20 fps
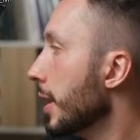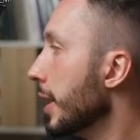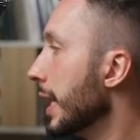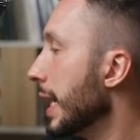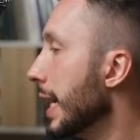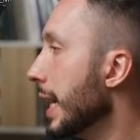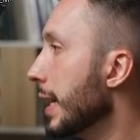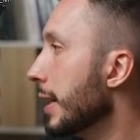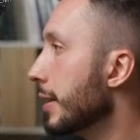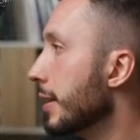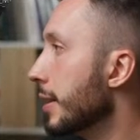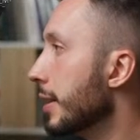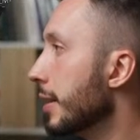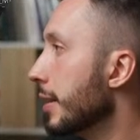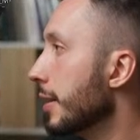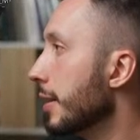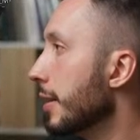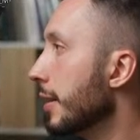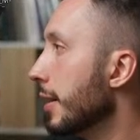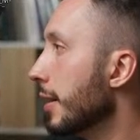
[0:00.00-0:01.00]
it
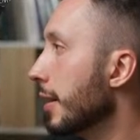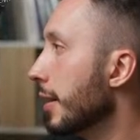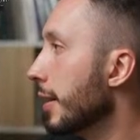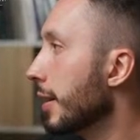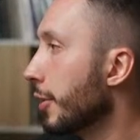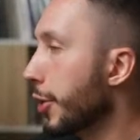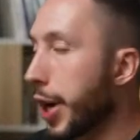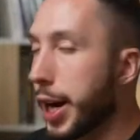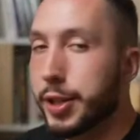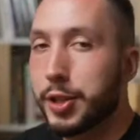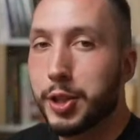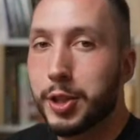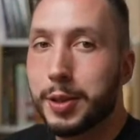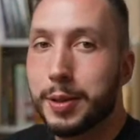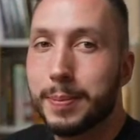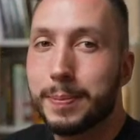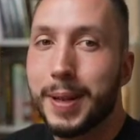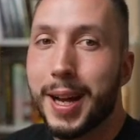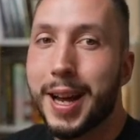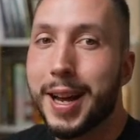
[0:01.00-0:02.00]

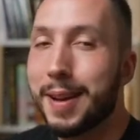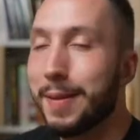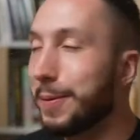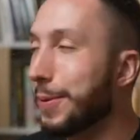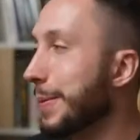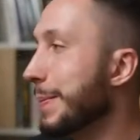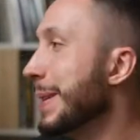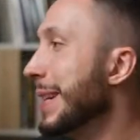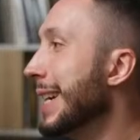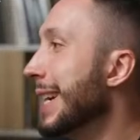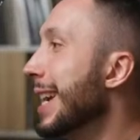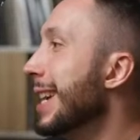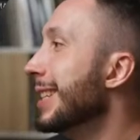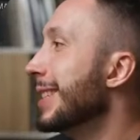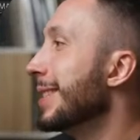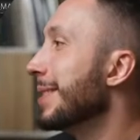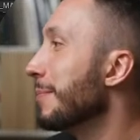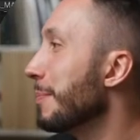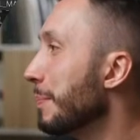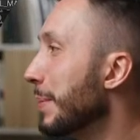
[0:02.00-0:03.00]
crashes for me
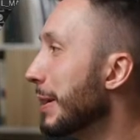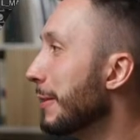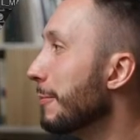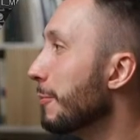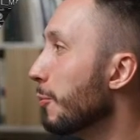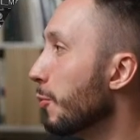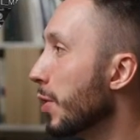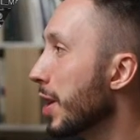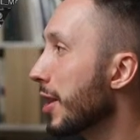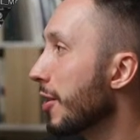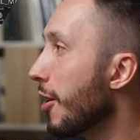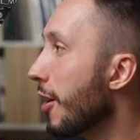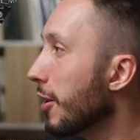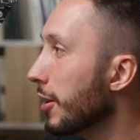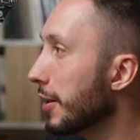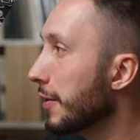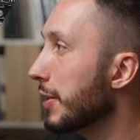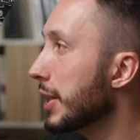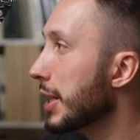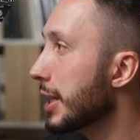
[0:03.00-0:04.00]
with
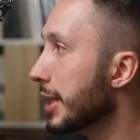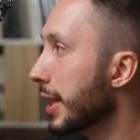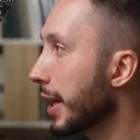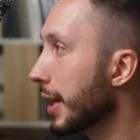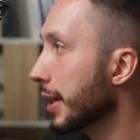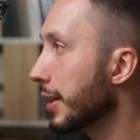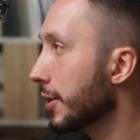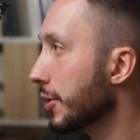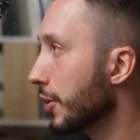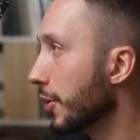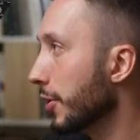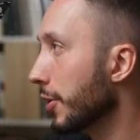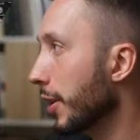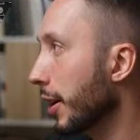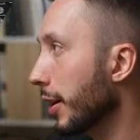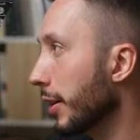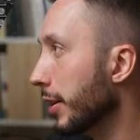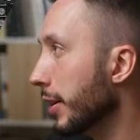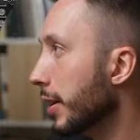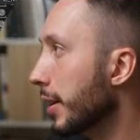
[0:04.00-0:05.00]
all of these settings turned
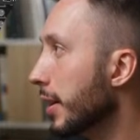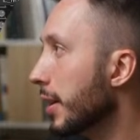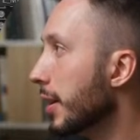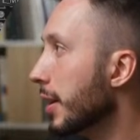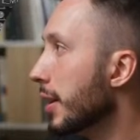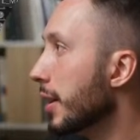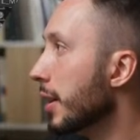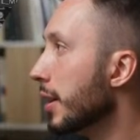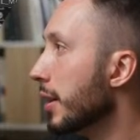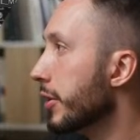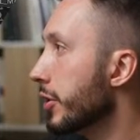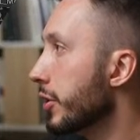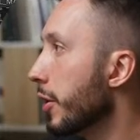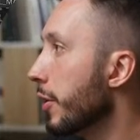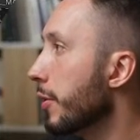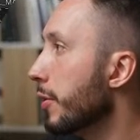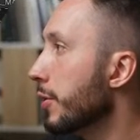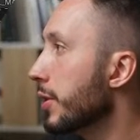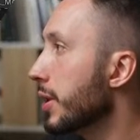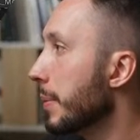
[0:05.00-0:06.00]
on.
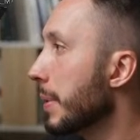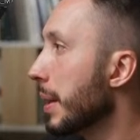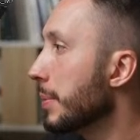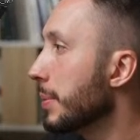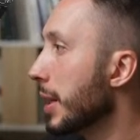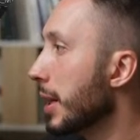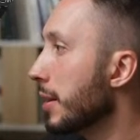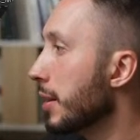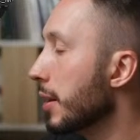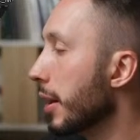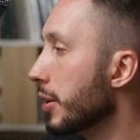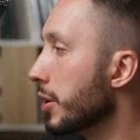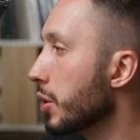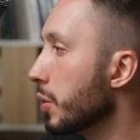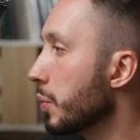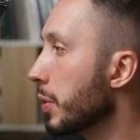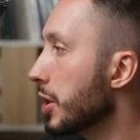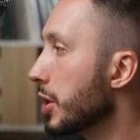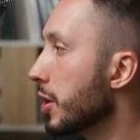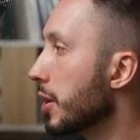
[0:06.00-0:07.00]
So sometimes I
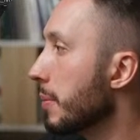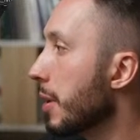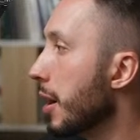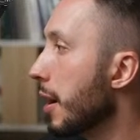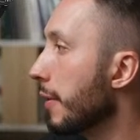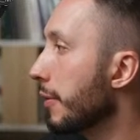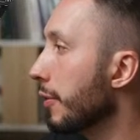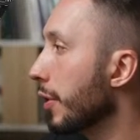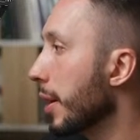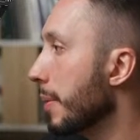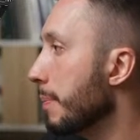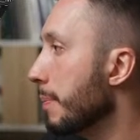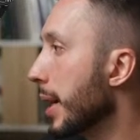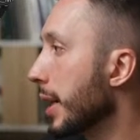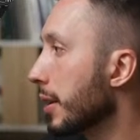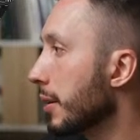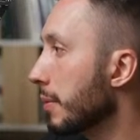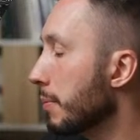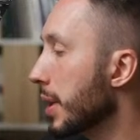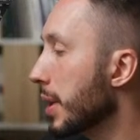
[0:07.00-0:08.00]
switch them off, or I
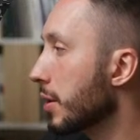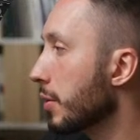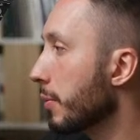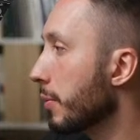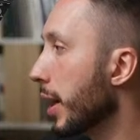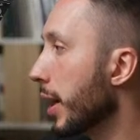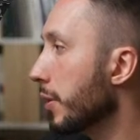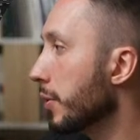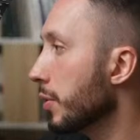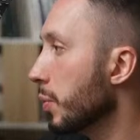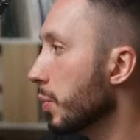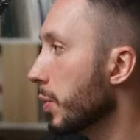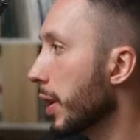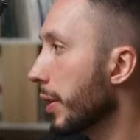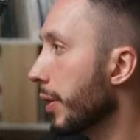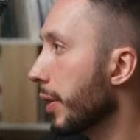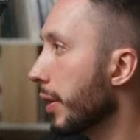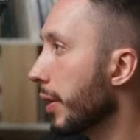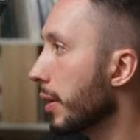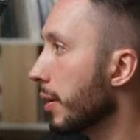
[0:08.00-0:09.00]
mess around
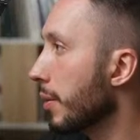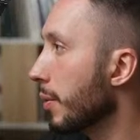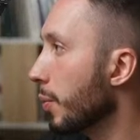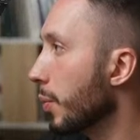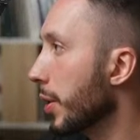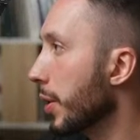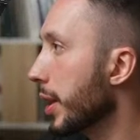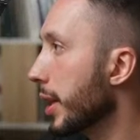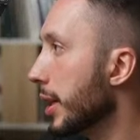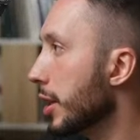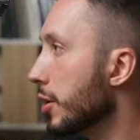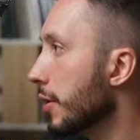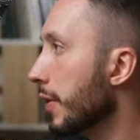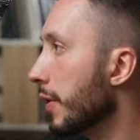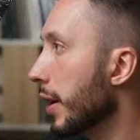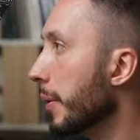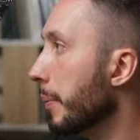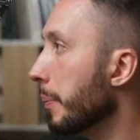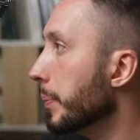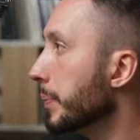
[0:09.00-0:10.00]
with each of
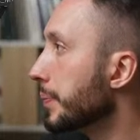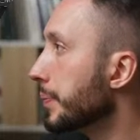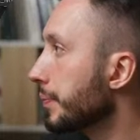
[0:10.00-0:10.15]
them,